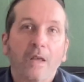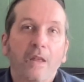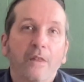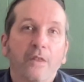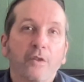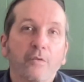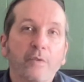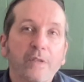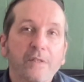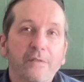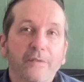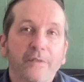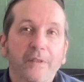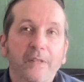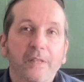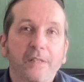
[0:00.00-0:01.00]
The reason
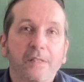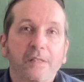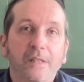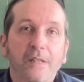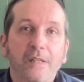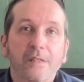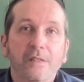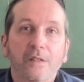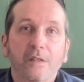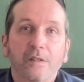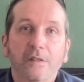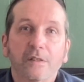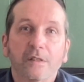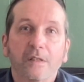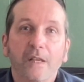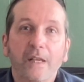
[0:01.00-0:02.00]
for this is
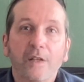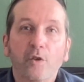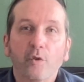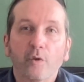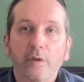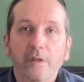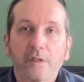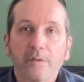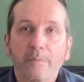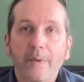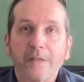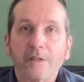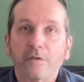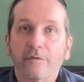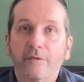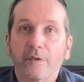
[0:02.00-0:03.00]
that in order to
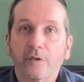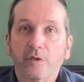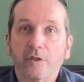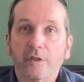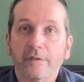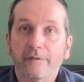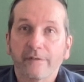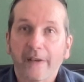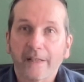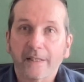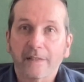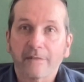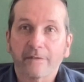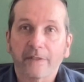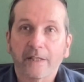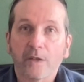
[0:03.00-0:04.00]
measure function
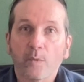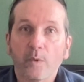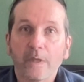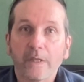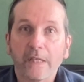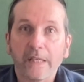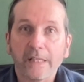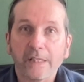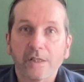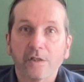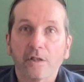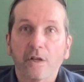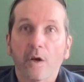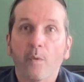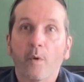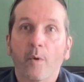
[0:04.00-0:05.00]
effectively, we need to
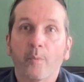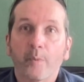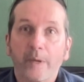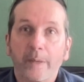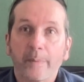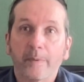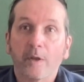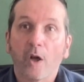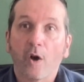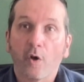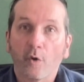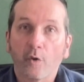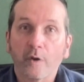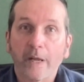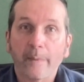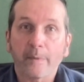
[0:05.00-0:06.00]
know what people are
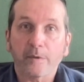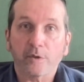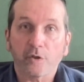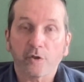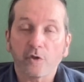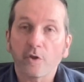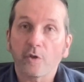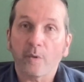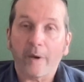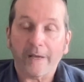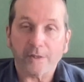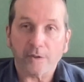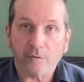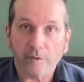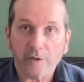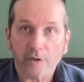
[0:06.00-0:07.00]
unable to do
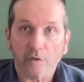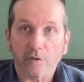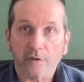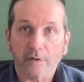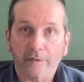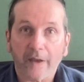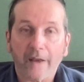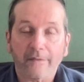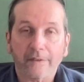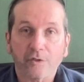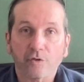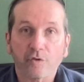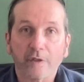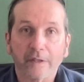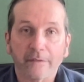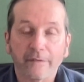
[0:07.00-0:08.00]
as a result of having
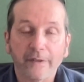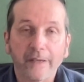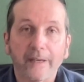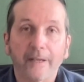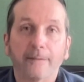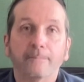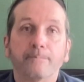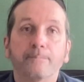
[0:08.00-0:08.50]
trigger finger.